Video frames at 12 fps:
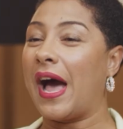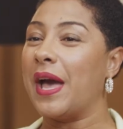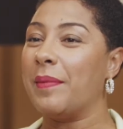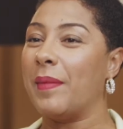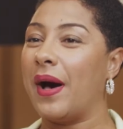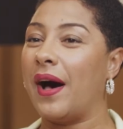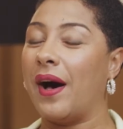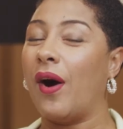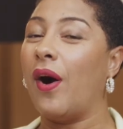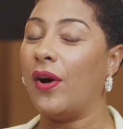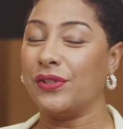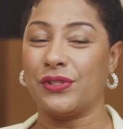am
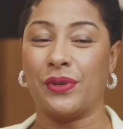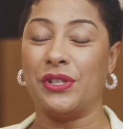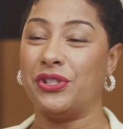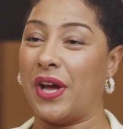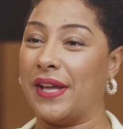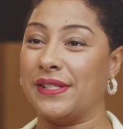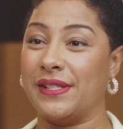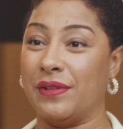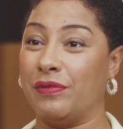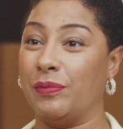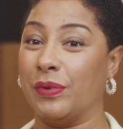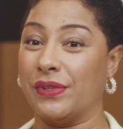also a giant
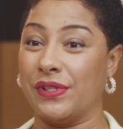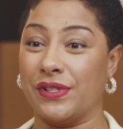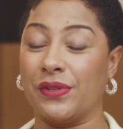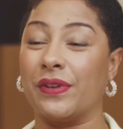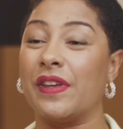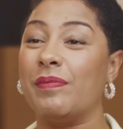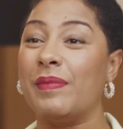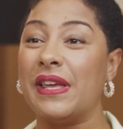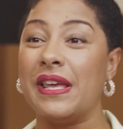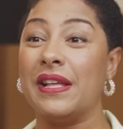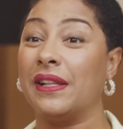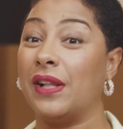seafood person. So give
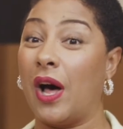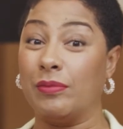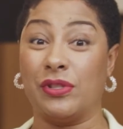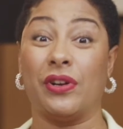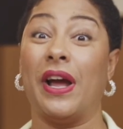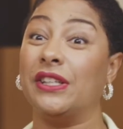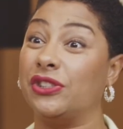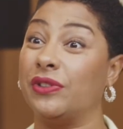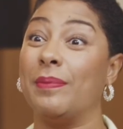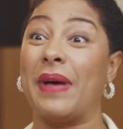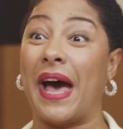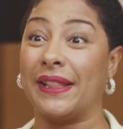me lobster and
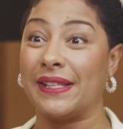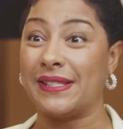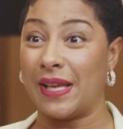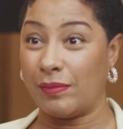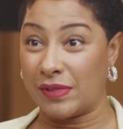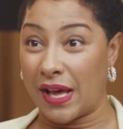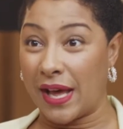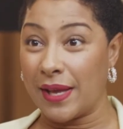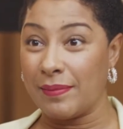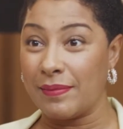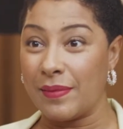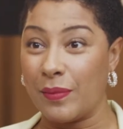shrimp at the same
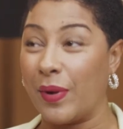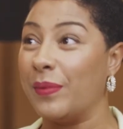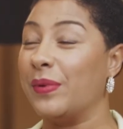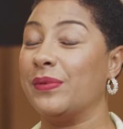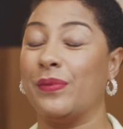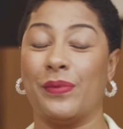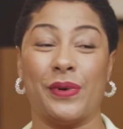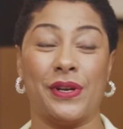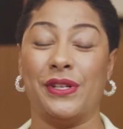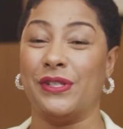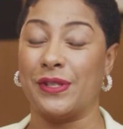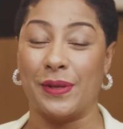time. When we were
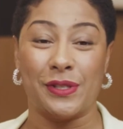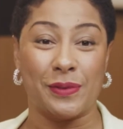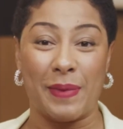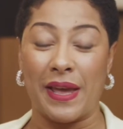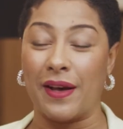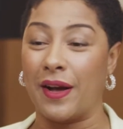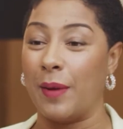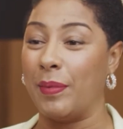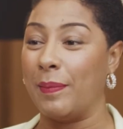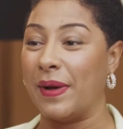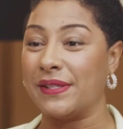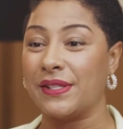in Jamaica a couple months